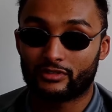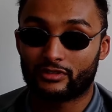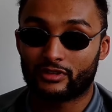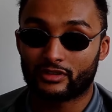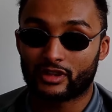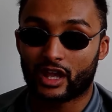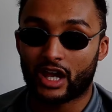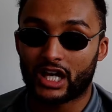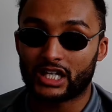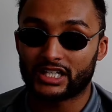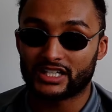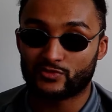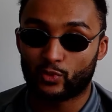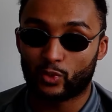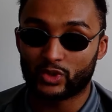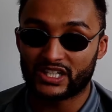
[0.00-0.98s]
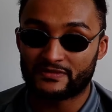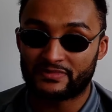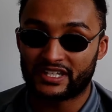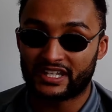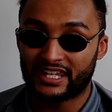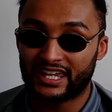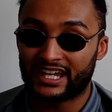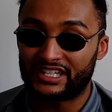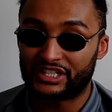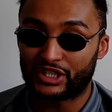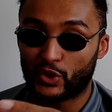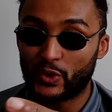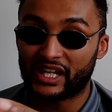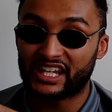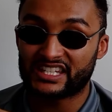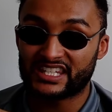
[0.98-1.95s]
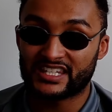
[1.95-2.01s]
the hardest Wardley's been hit and the
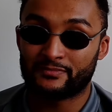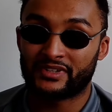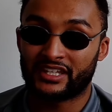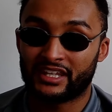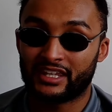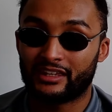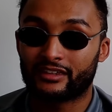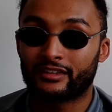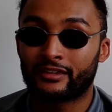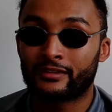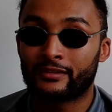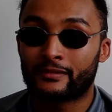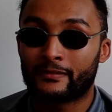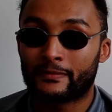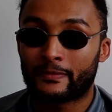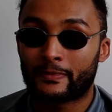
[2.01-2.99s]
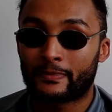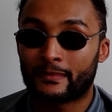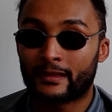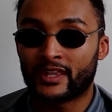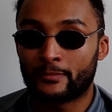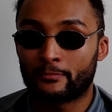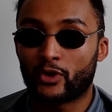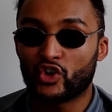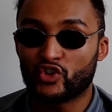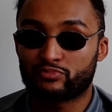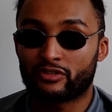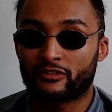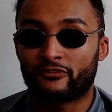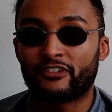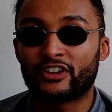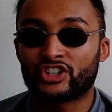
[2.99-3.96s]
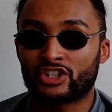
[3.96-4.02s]
quickest he's been hit. And the most
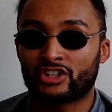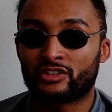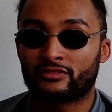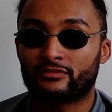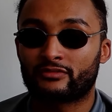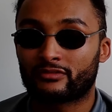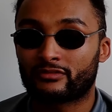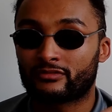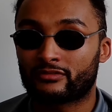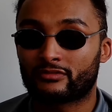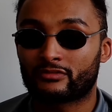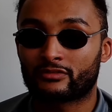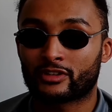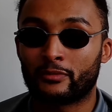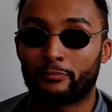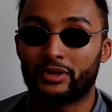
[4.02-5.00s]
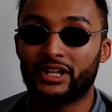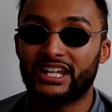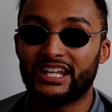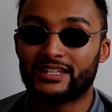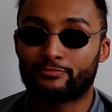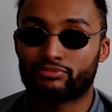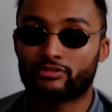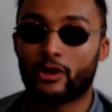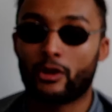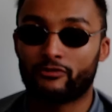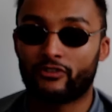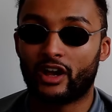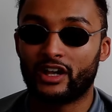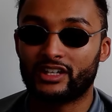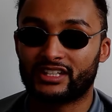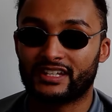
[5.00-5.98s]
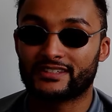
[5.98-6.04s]
proficient, complete pro
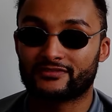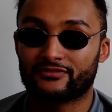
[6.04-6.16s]
fighter he's